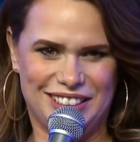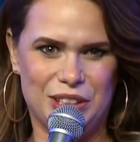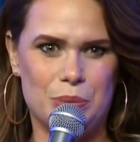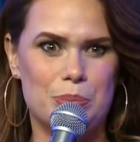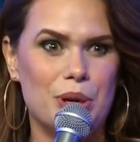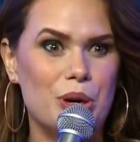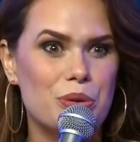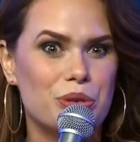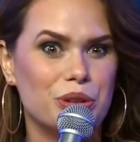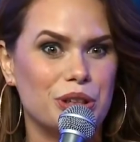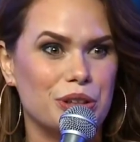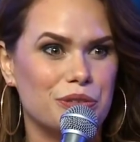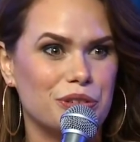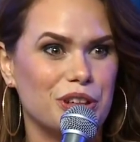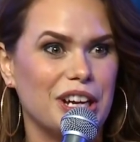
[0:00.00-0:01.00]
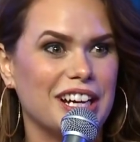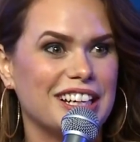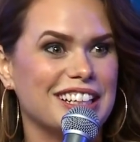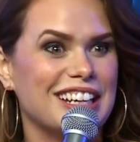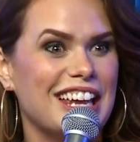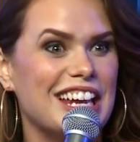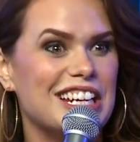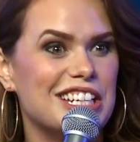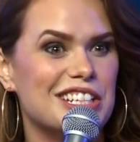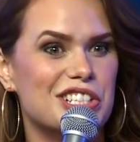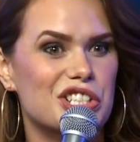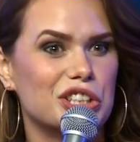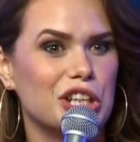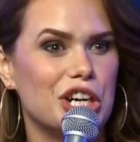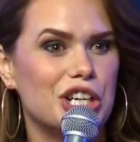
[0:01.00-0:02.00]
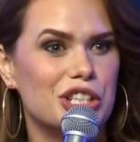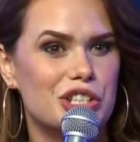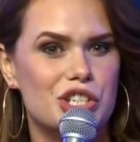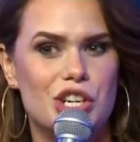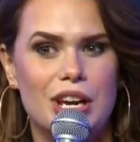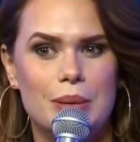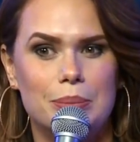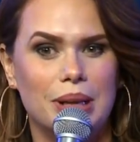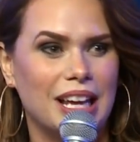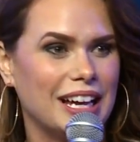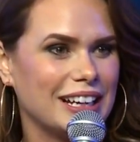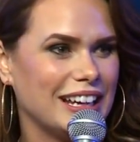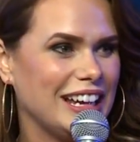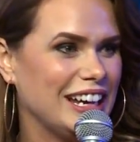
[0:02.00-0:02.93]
You're both looking for like an 8-inch long jet black